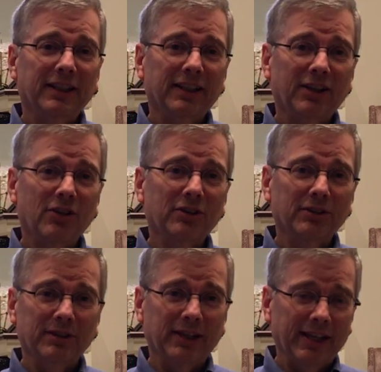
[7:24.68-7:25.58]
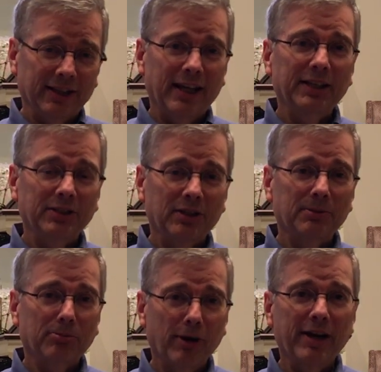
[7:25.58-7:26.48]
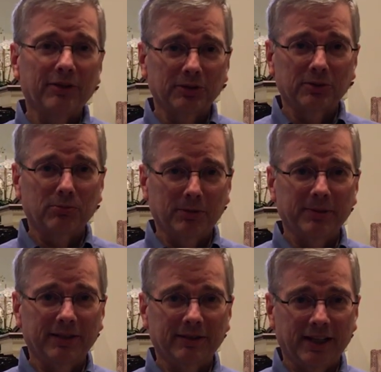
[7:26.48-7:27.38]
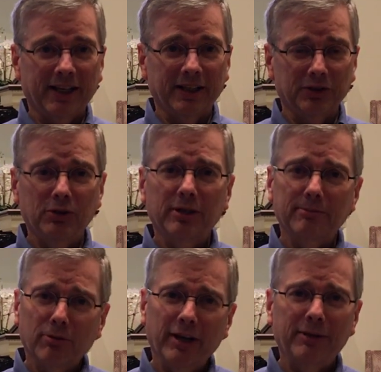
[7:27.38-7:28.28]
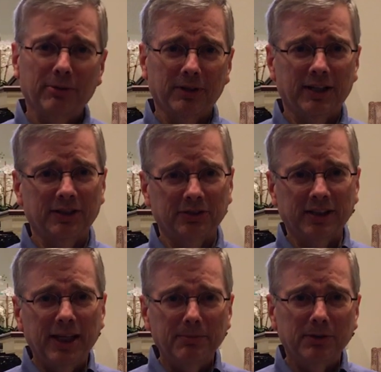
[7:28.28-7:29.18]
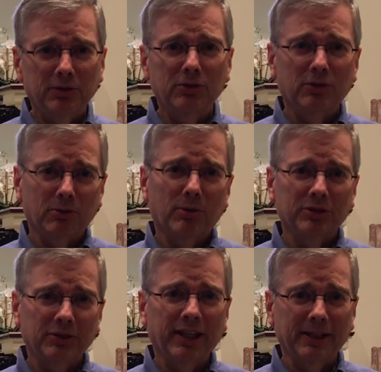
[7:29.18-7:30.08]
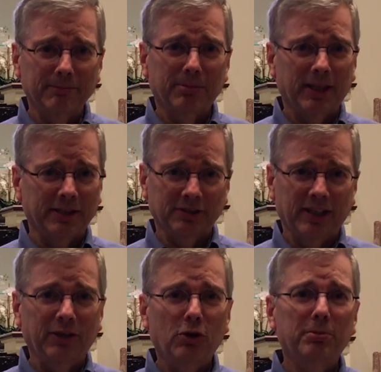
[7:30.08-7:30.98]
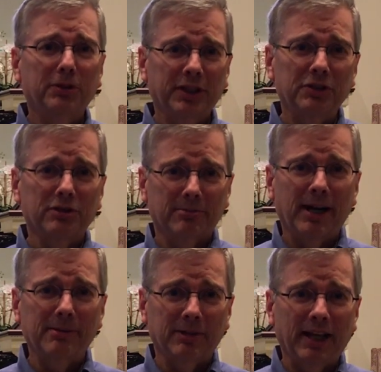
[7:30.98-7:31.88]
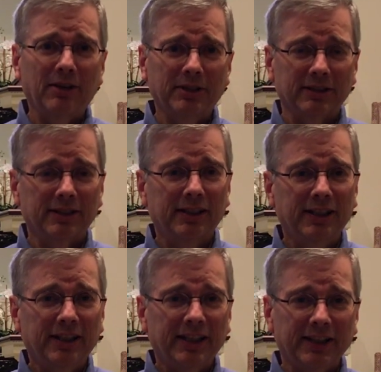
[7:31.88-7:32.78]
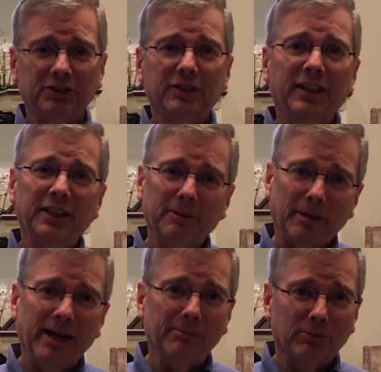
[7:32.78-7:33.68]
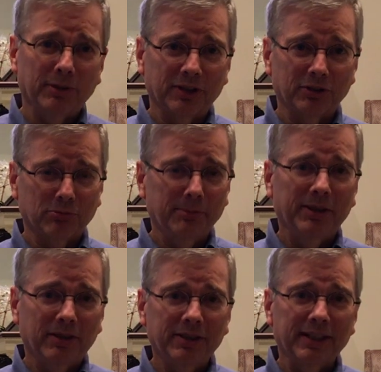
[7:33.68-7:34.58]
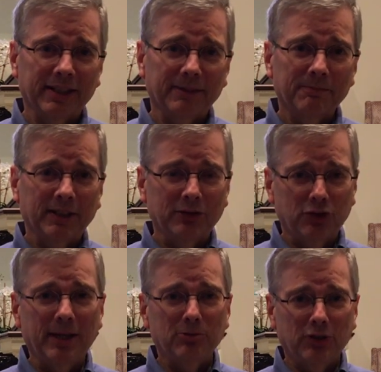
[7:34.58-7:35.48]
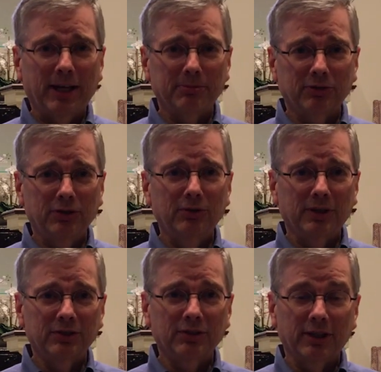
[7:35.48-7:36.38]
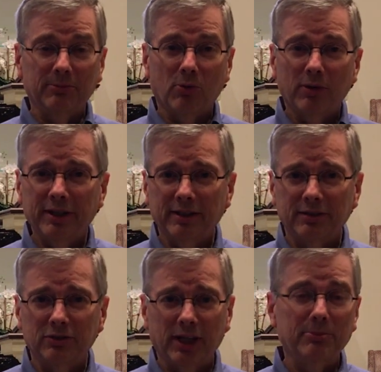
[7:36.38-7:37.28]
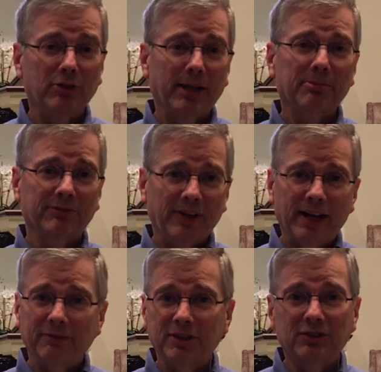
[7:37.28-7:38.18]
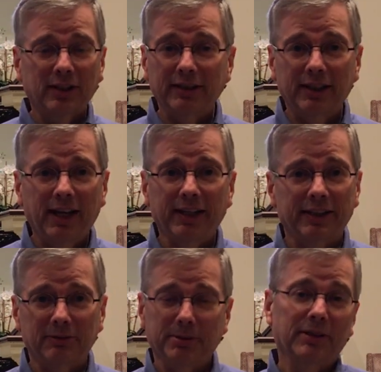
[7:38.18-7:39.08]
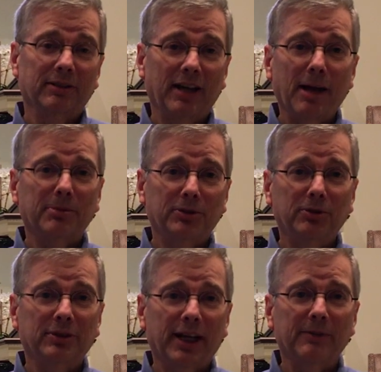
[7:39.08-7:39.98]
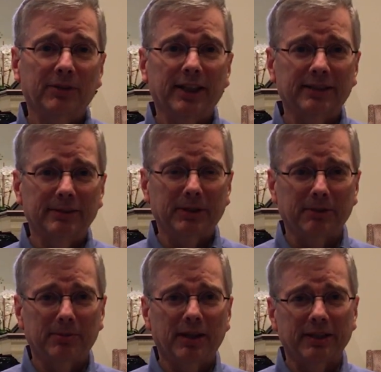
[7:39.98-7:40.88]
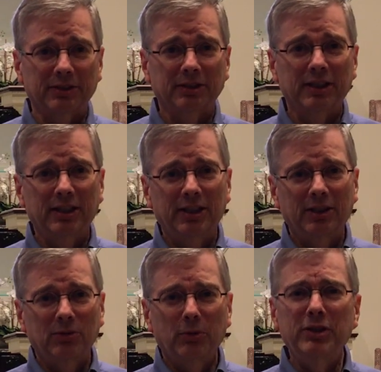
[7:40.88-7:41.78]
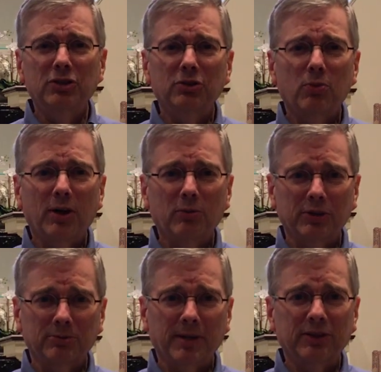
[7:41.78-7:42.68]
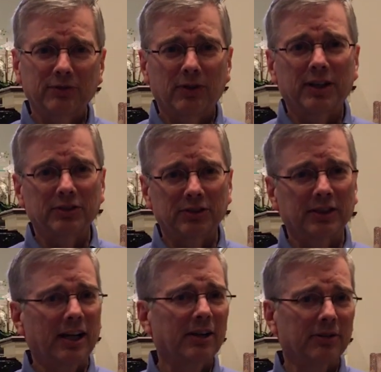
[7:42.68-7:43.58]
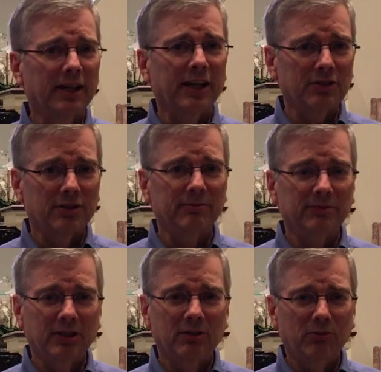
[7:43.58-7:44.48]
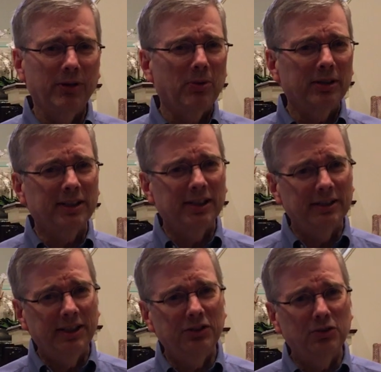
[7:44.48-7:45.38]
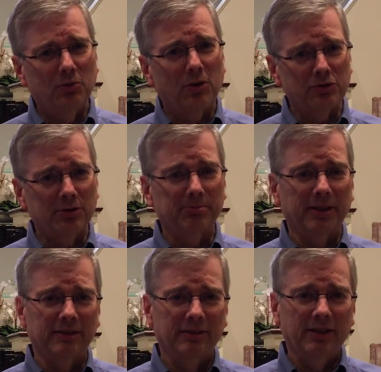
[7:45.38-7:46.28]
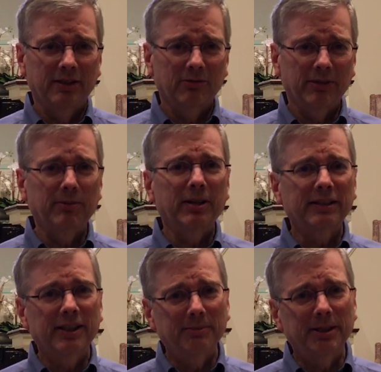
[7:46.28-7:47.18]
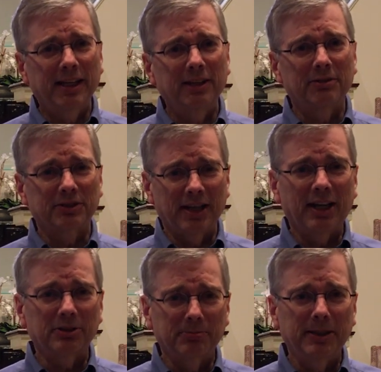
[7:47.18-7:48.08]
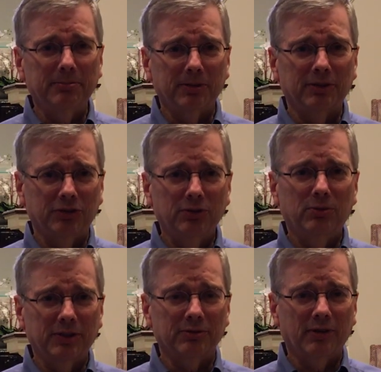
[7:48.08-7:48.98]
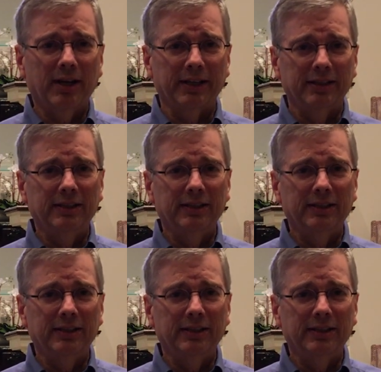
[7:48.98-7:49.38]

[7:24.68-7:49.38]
along that line, the prayers will be led, and you can pray with us and keep in tune with what's taking place. And I hope you'll get your Bible out and, and study the Bible with us. We'll be looking at James chapter 2 this Sunday morning and James chapter 5 this Sunday night. It'd be an opportune time for that to take place. We just want what's best for us as a congregation. We want to continue worshiping. We want to come together as God's people and do what is right.